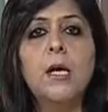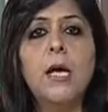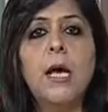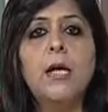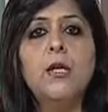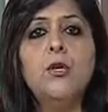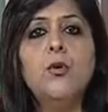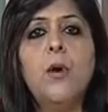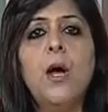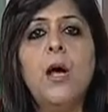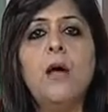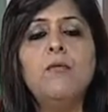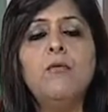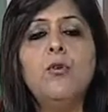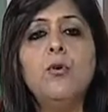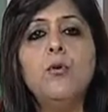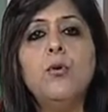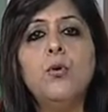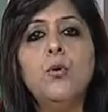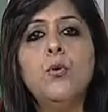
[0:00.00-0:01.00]
and you have
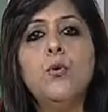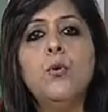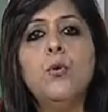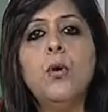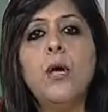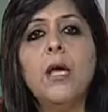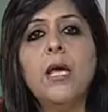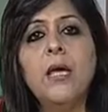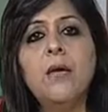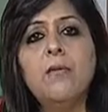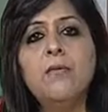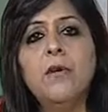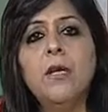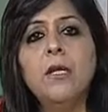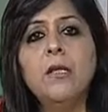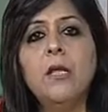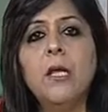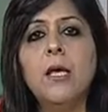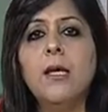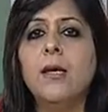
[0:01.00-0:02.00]
to do
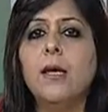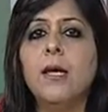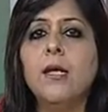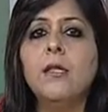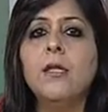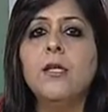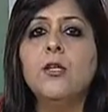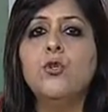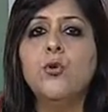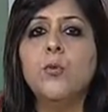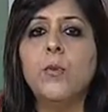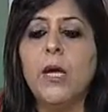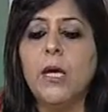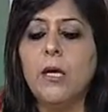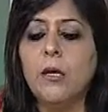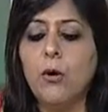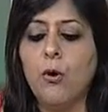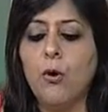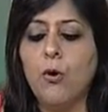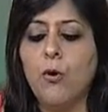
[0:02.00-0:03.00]
everything in the
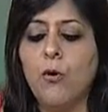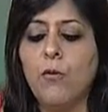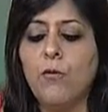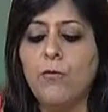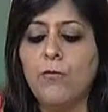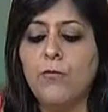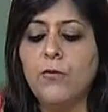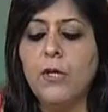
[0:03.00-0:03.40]
domain of